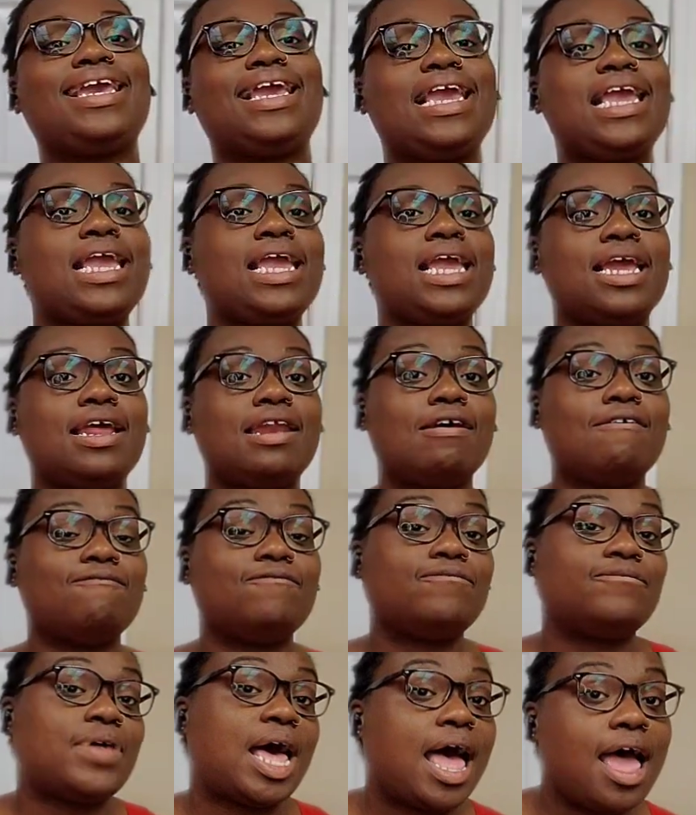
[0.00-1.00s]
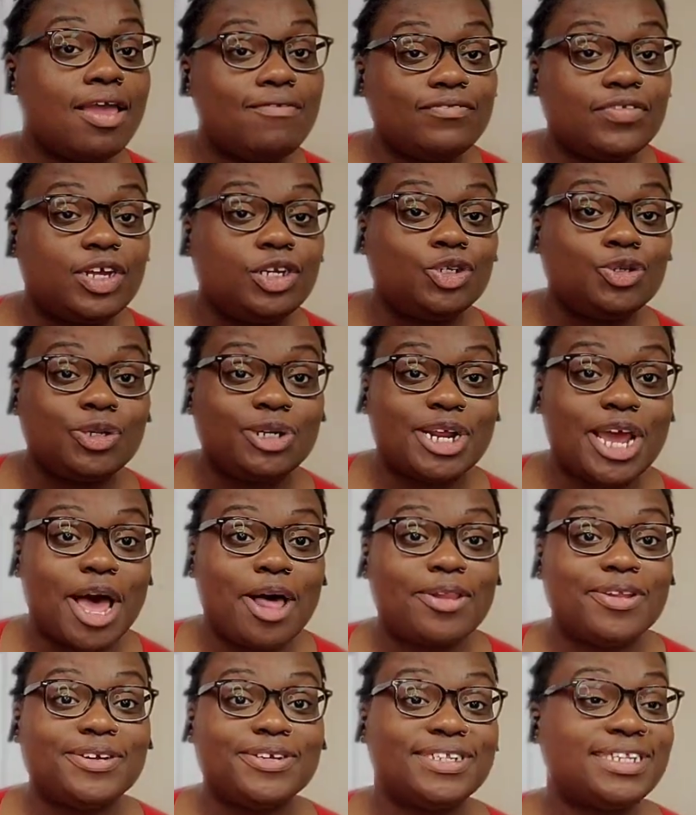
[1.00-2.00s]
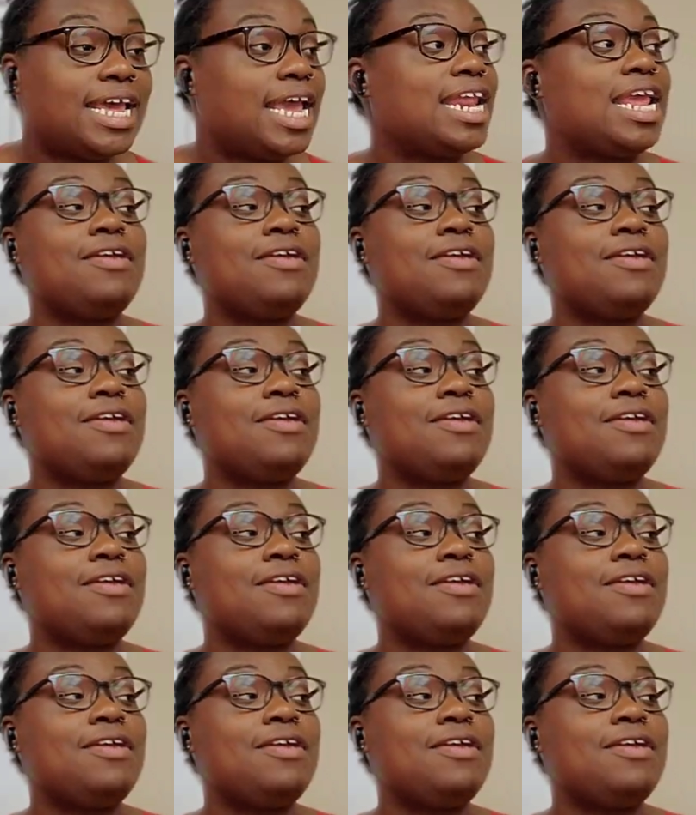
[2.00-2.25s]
in $500 that,